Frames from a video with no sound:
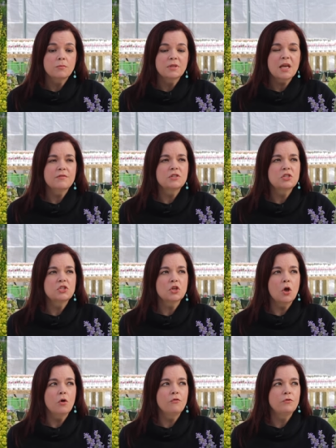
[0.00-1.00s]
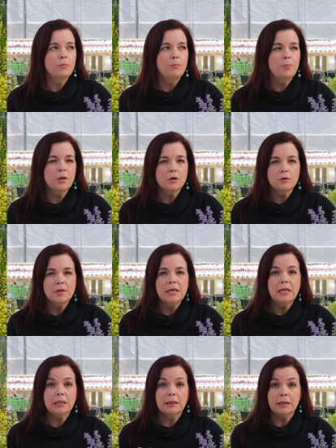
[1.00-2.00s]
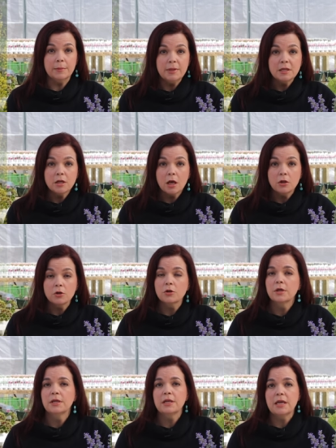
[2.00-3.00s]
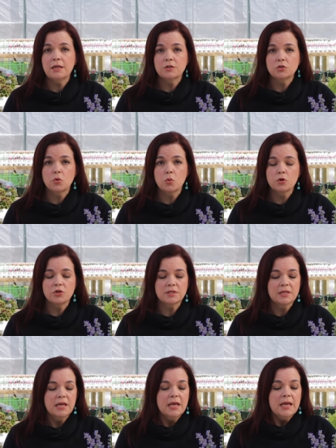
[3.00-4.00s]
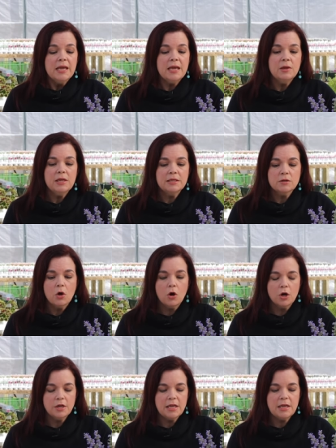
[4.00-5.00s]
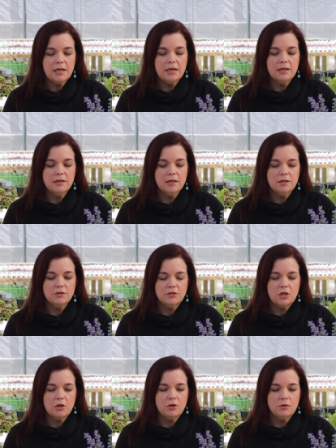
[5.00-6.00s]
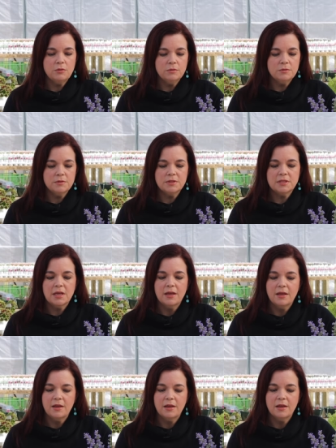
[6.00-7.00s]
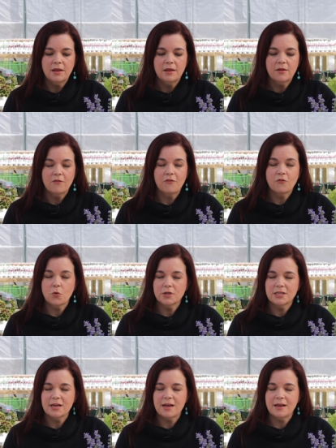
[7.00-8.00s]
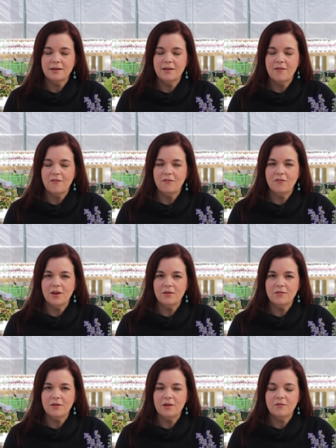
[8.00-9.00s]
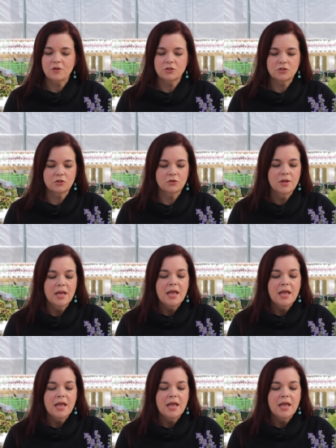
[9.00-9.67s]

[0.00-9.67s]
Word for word: kind of a soft, buttery lemon color. It is gorgeous. It is hardy in zones four to nine very, very versatile.